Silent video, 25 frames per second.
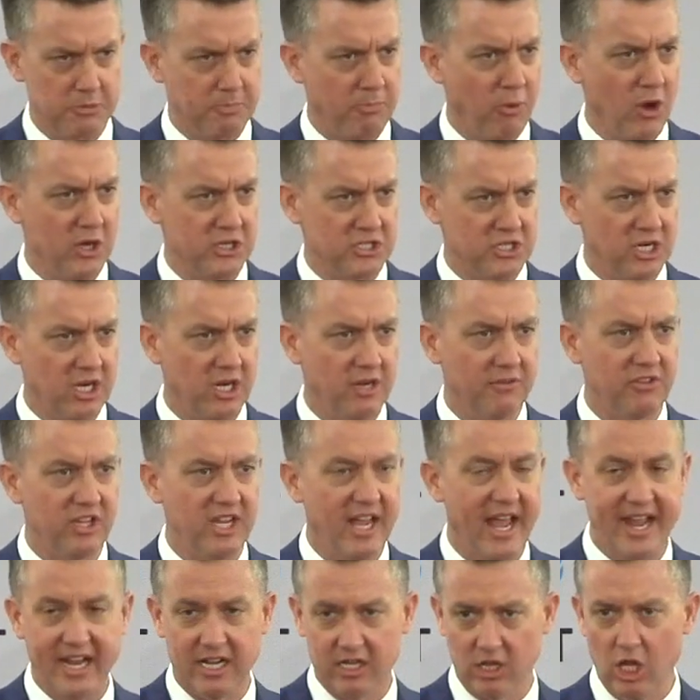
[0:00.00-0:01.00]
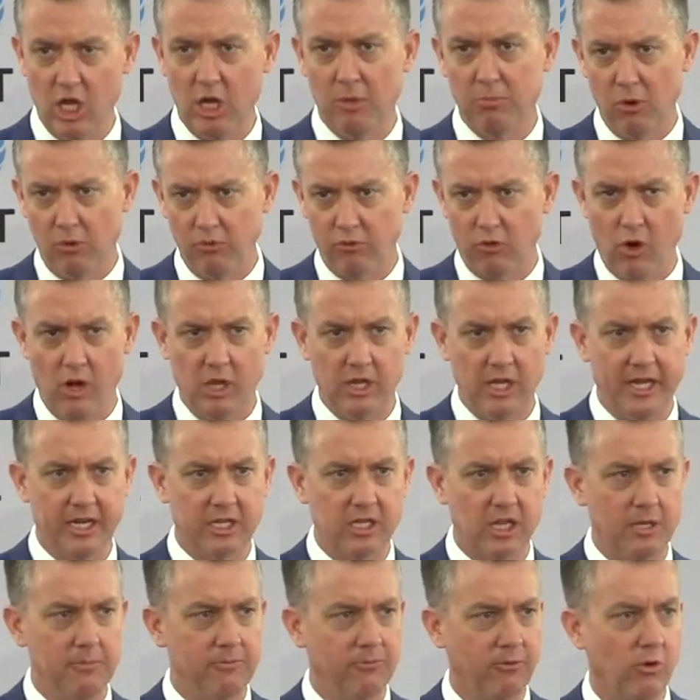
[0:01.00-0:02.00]
the president of the A Club, overall A
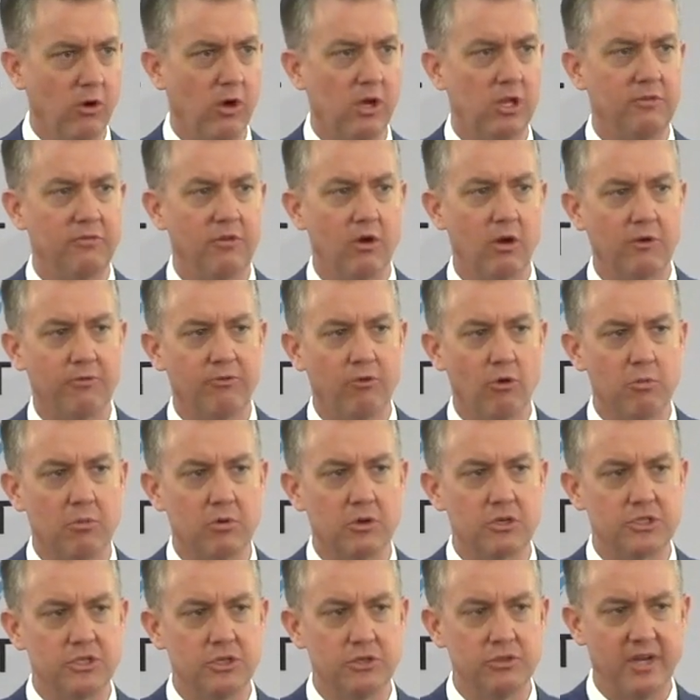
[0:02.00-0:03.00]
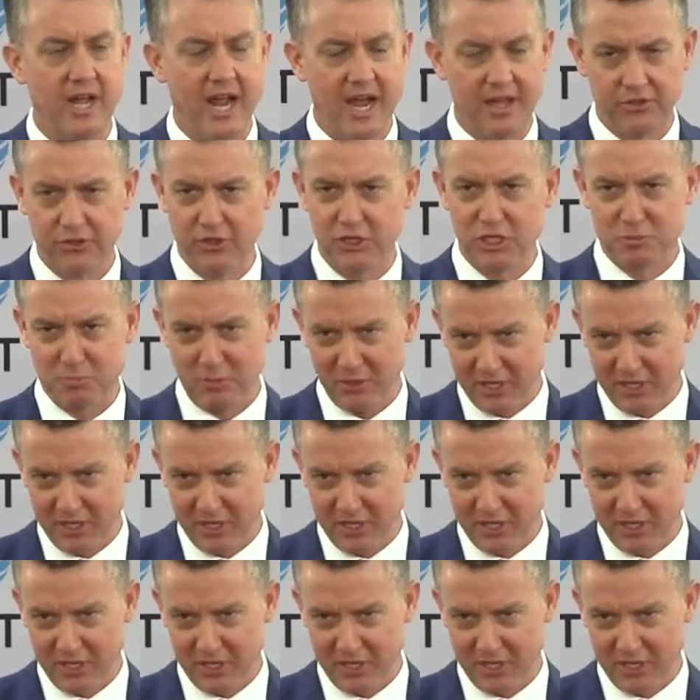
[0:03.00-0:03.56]
Club for all of our former student athletes,